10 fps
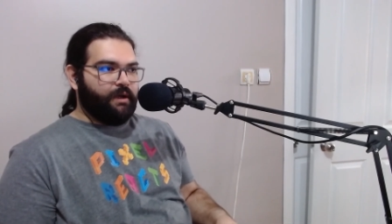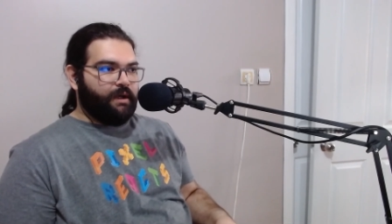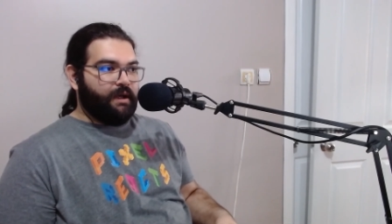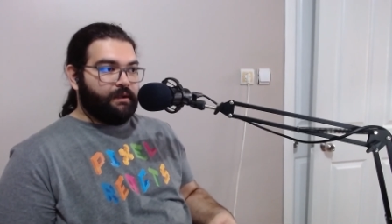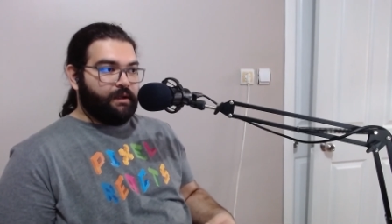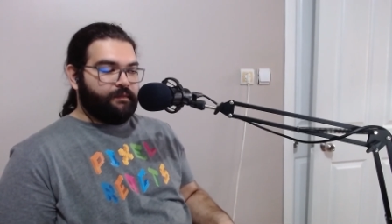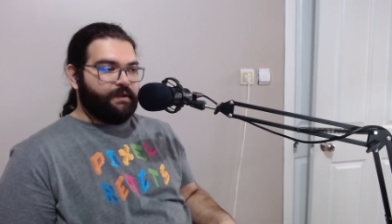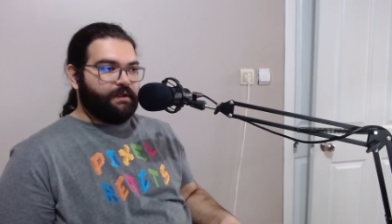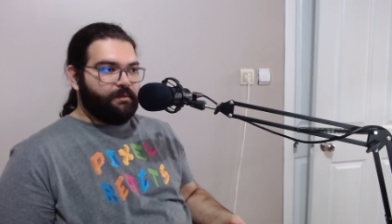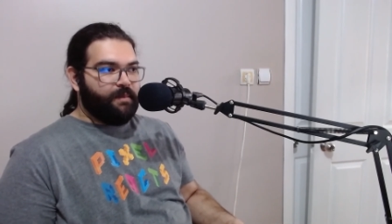and
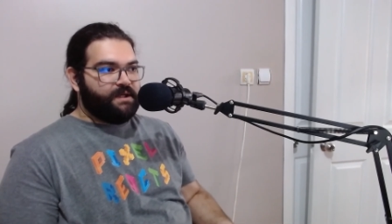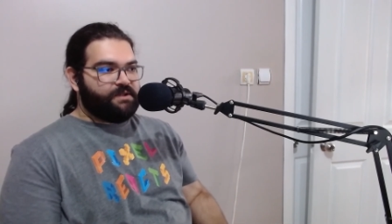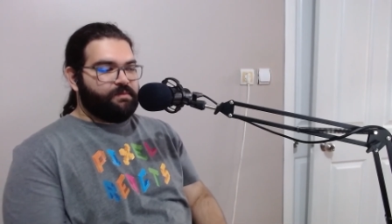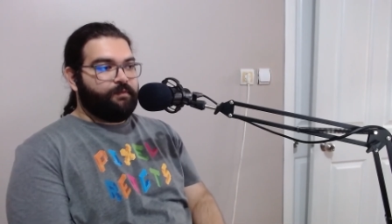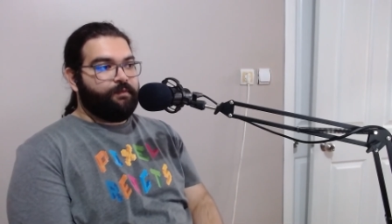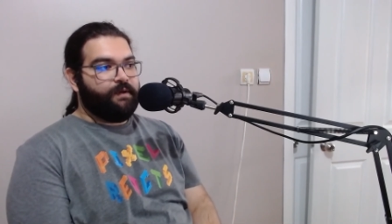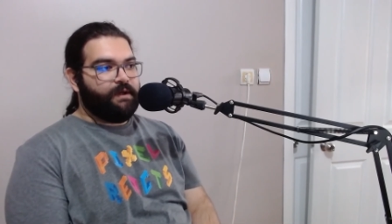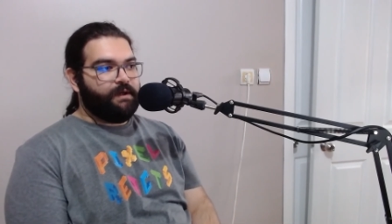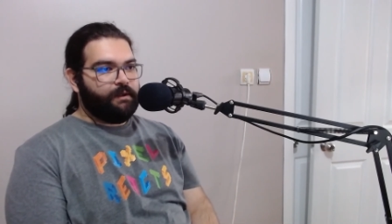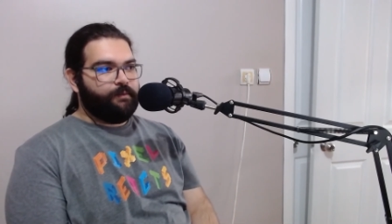definitely makes me
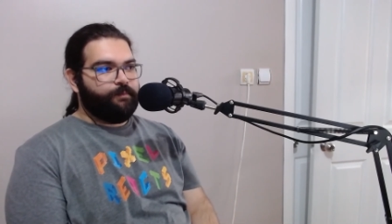feel